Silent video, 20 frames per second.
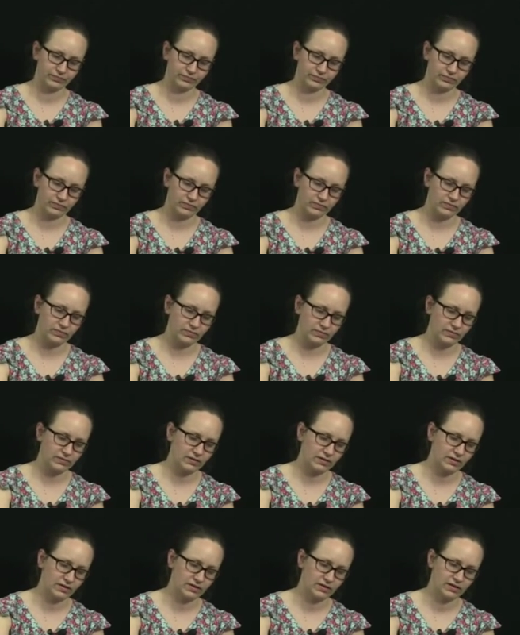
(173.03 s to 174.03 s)

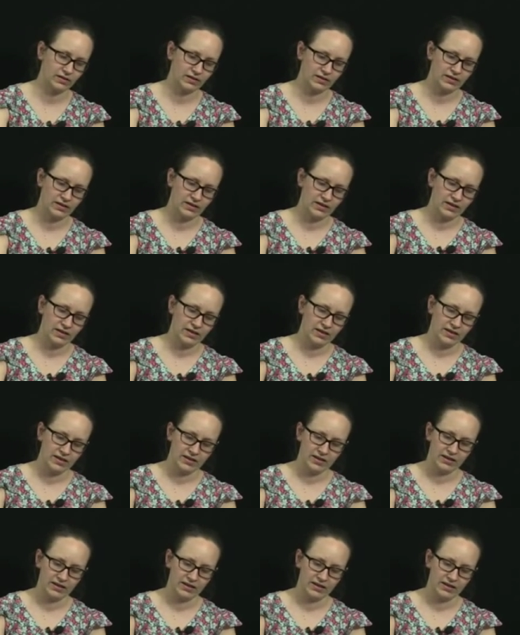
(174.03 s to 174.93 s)
No one is speaking in this clip.